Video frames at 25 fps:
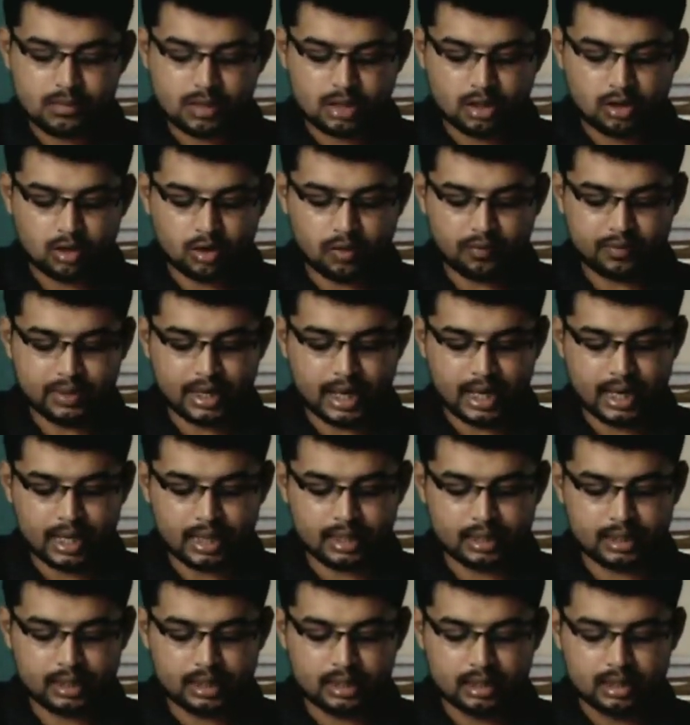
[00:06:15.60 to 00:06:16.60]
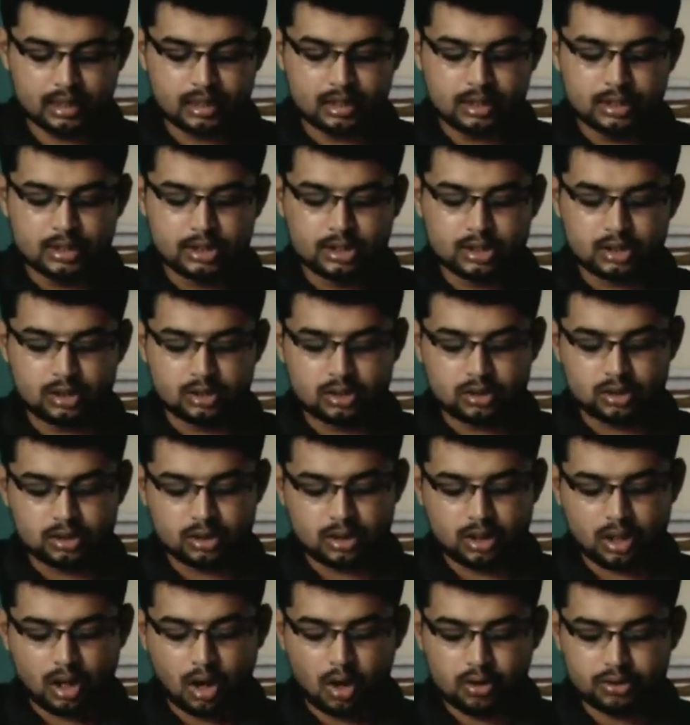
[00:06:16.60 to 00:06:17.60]
of the egg,
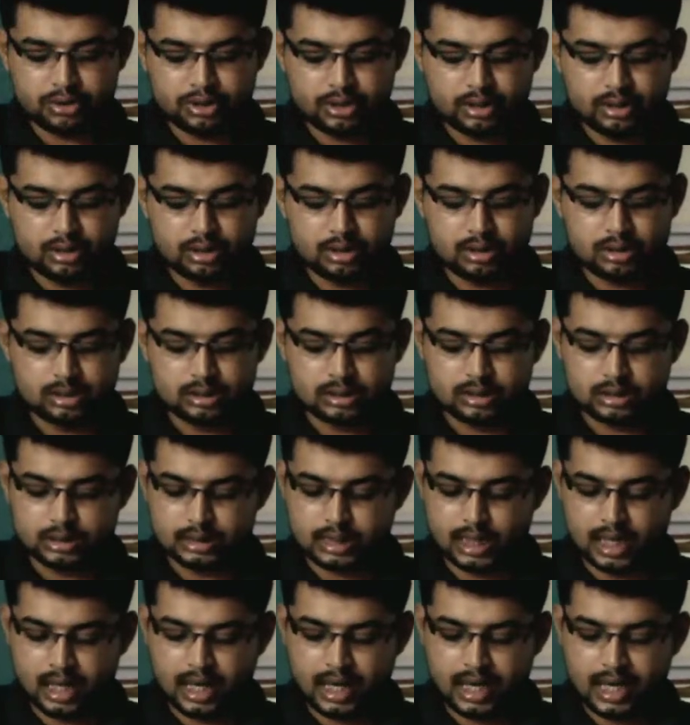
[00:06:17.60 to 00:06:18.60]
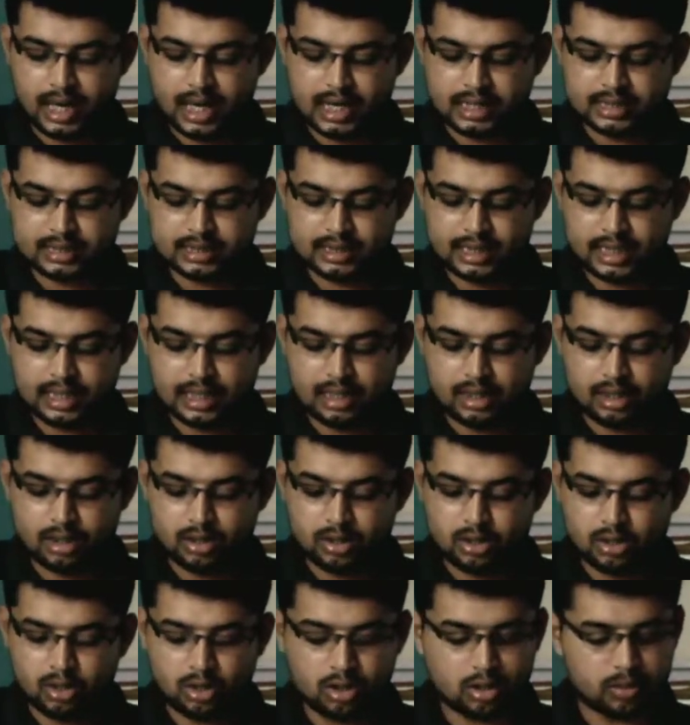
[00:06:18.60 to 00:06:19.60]
causing the air cell
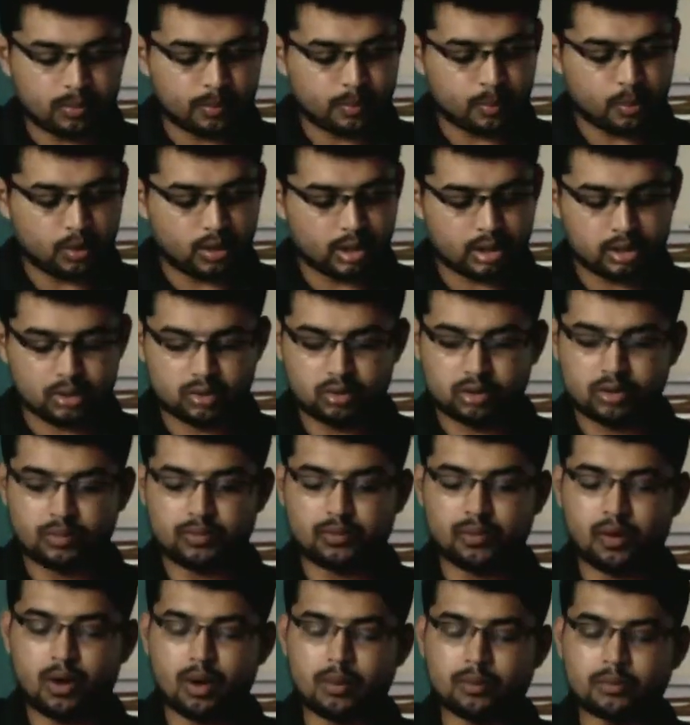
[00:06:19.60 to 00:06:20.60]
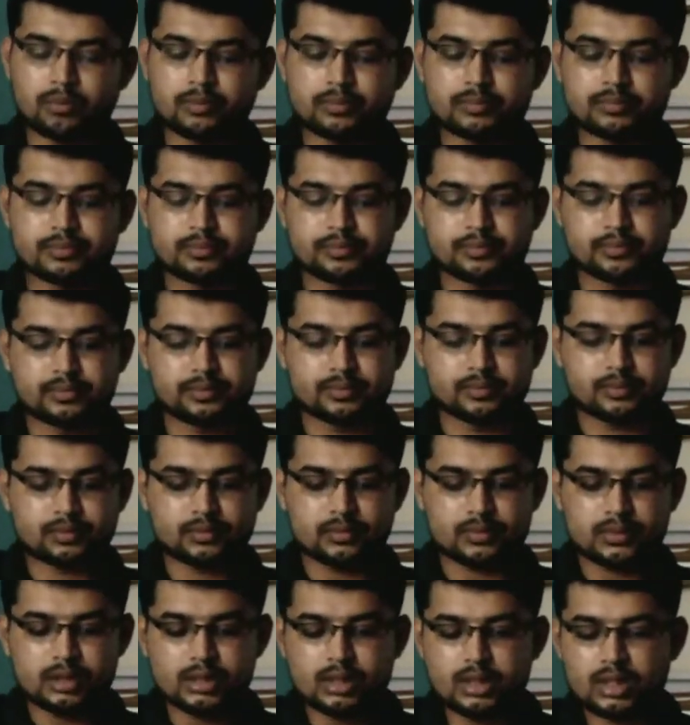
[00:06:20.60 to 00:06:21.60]
or pocket to form.
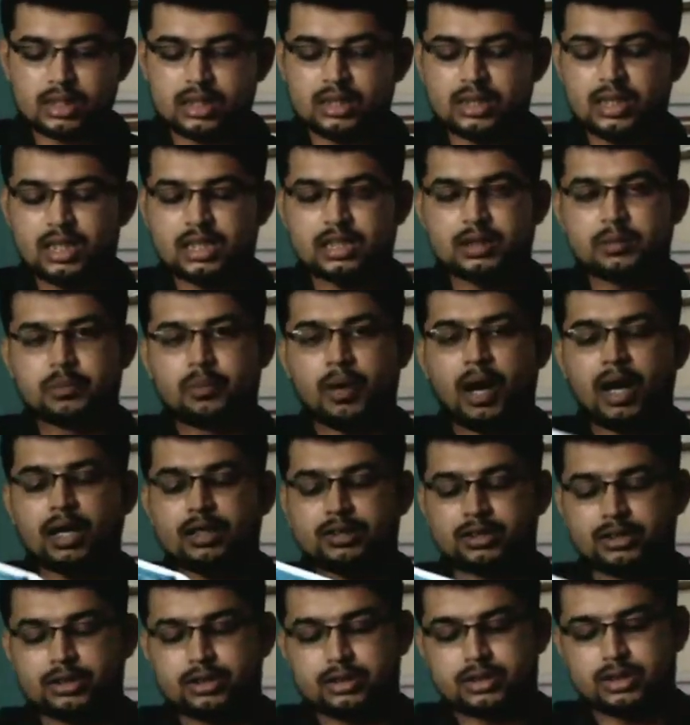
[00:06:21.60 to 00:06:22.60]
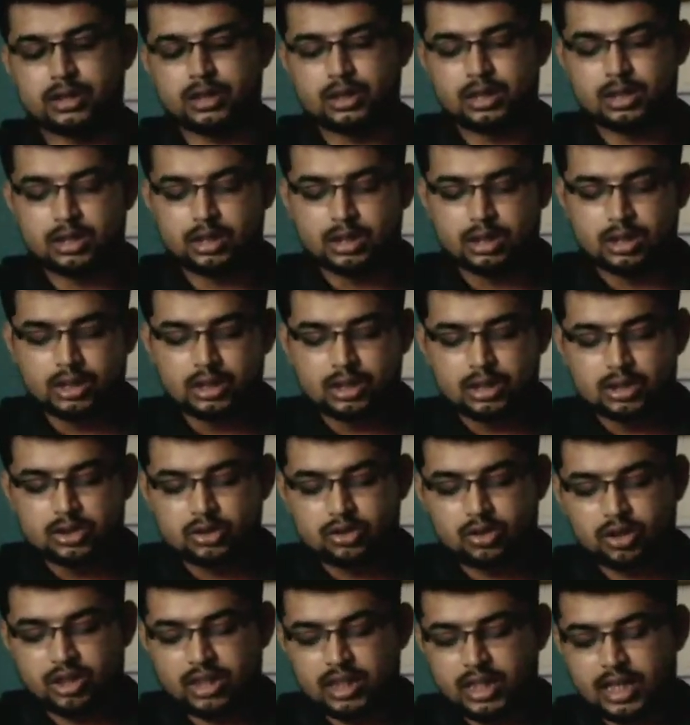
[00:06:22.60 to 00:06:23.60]
Next, birds.
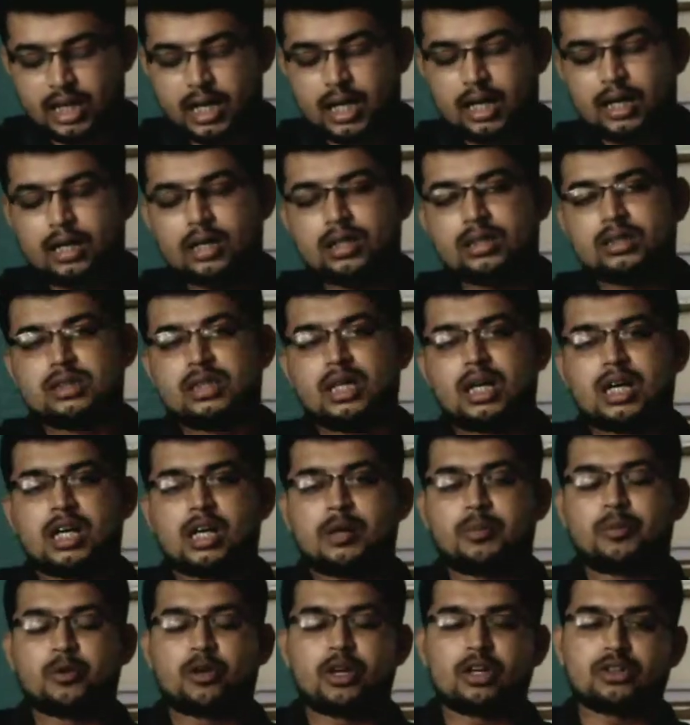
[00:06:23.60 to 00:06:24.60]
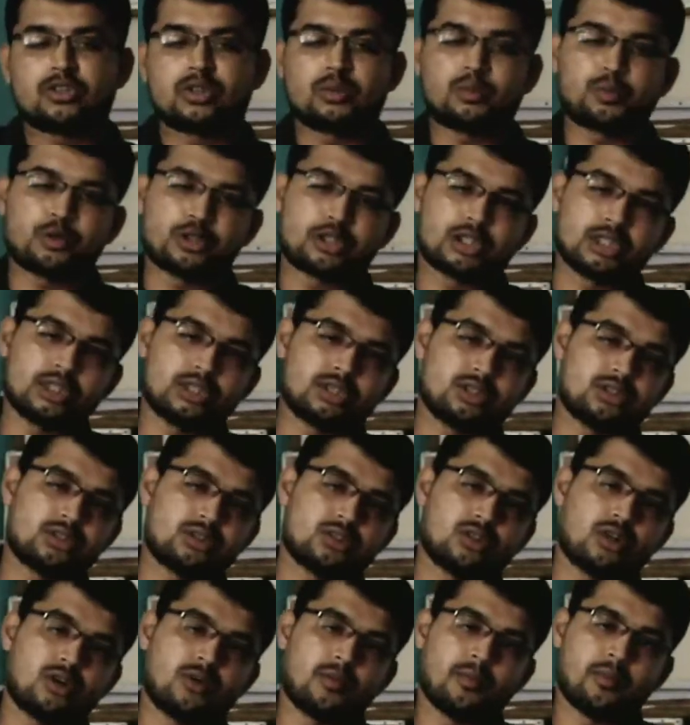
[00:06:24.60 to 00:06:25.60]
So here the reproduction
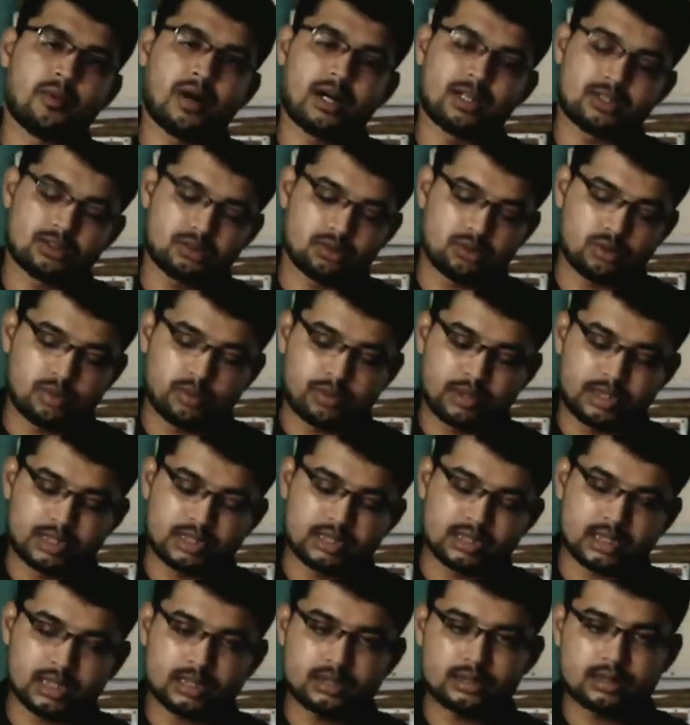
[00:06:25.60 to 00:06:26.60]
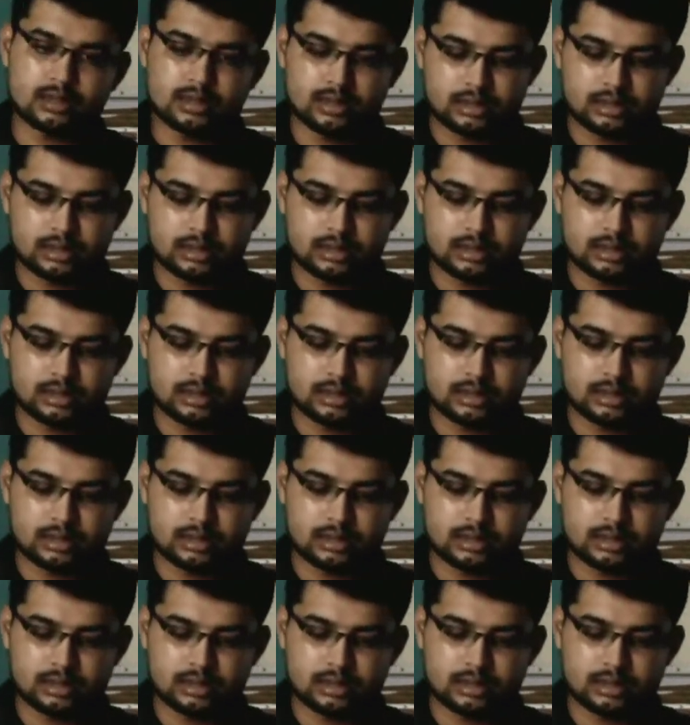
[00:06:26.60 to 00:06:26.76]
process of birds will be discussed.